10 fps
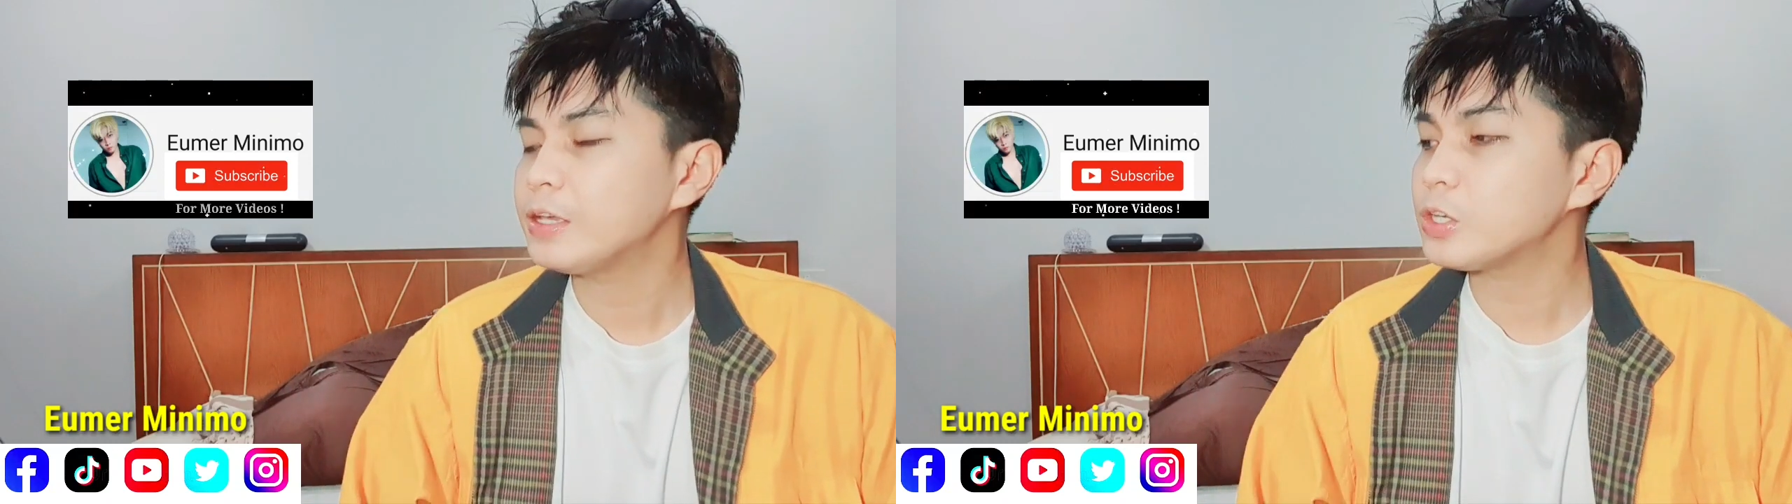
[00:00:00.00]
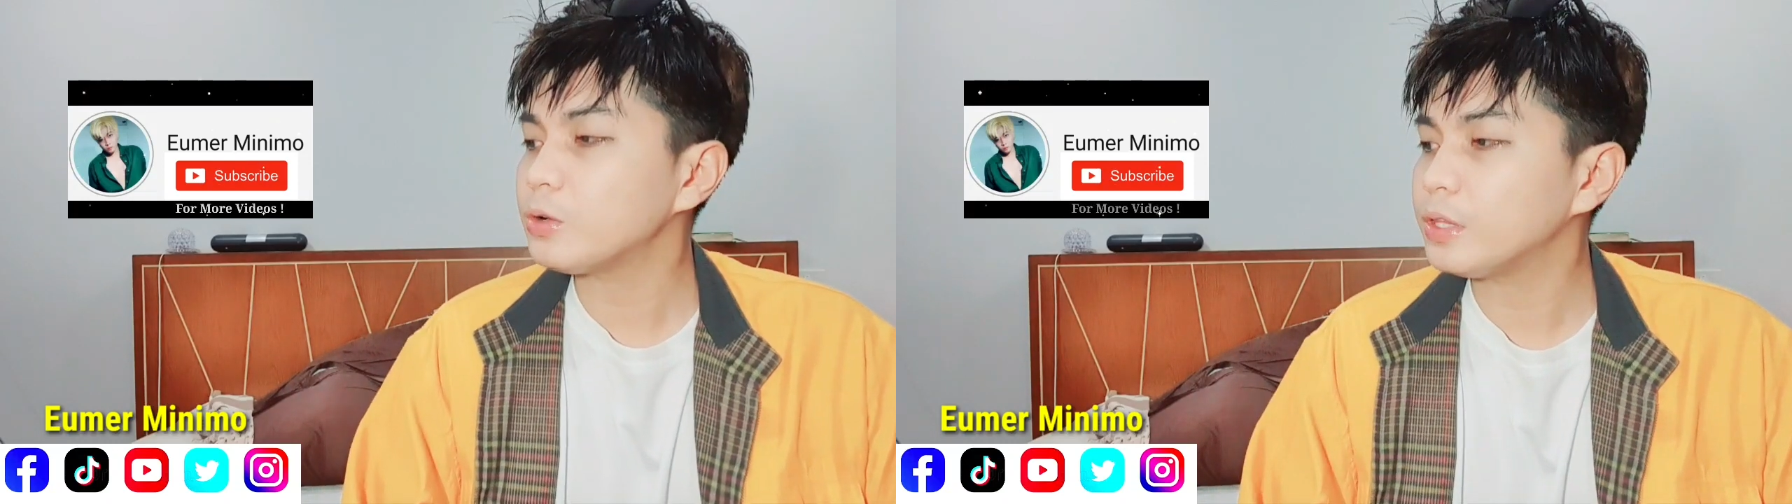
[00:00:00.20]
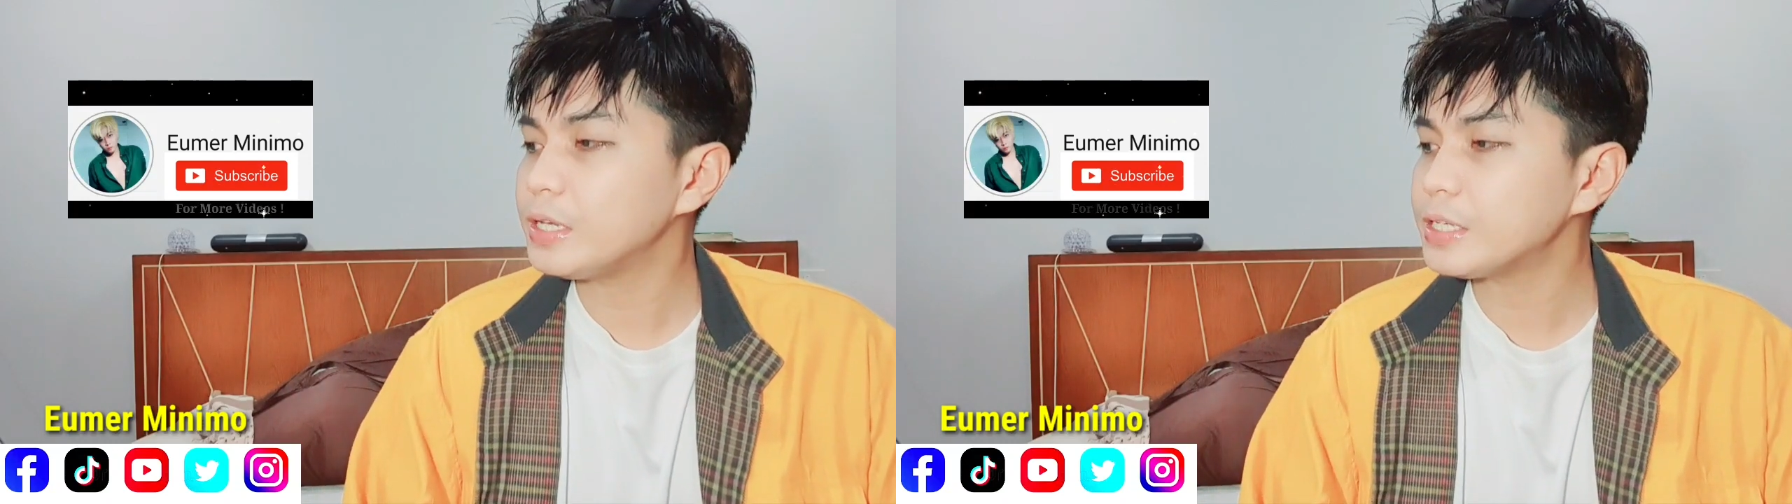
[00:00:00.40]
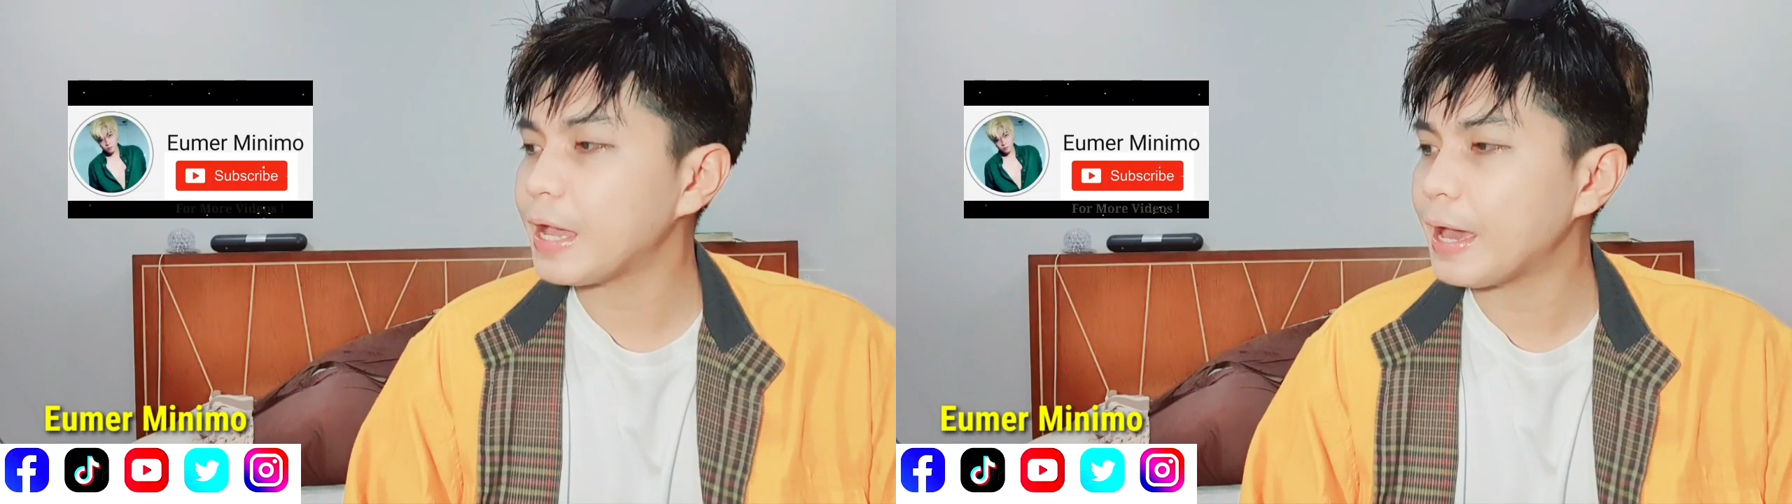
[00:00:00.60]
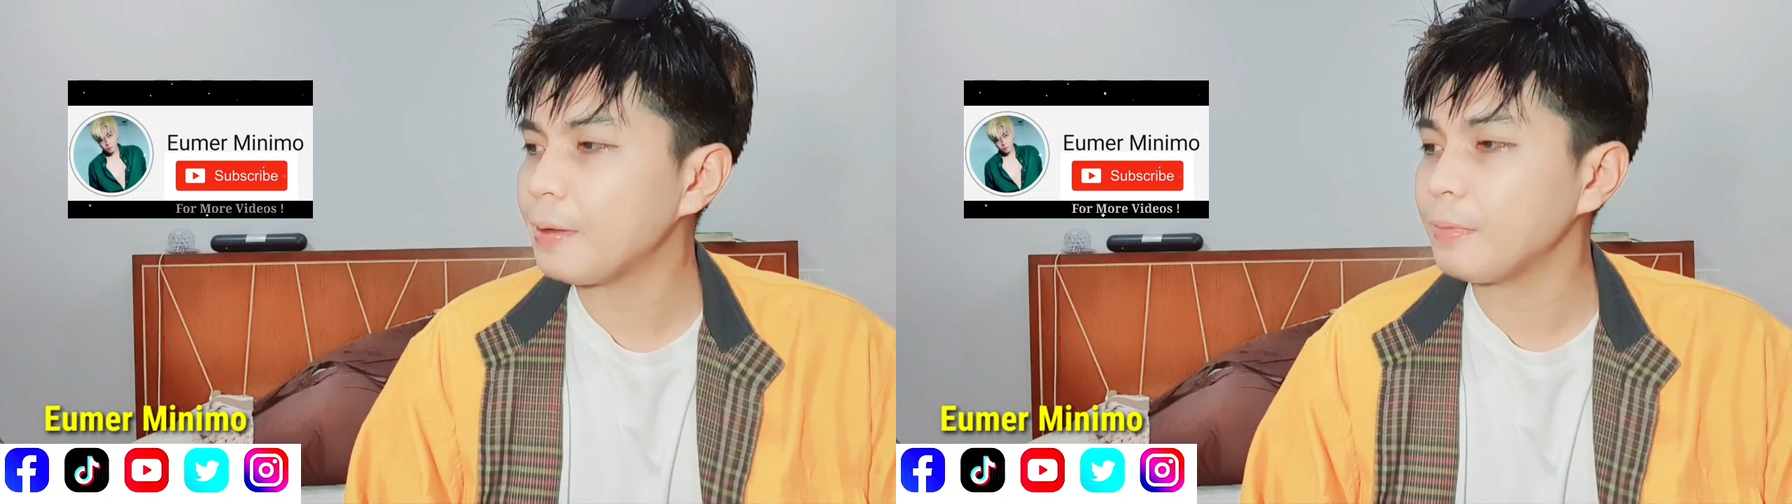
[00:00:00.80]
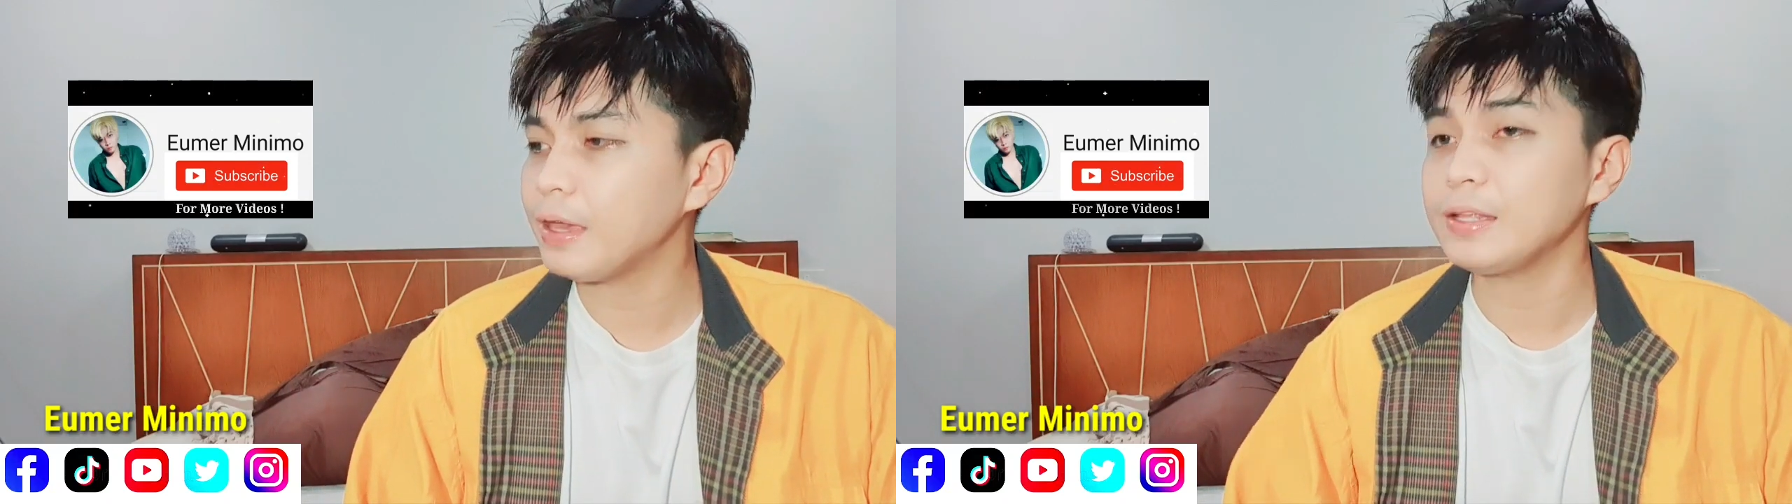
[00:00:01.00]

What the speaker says: So this time,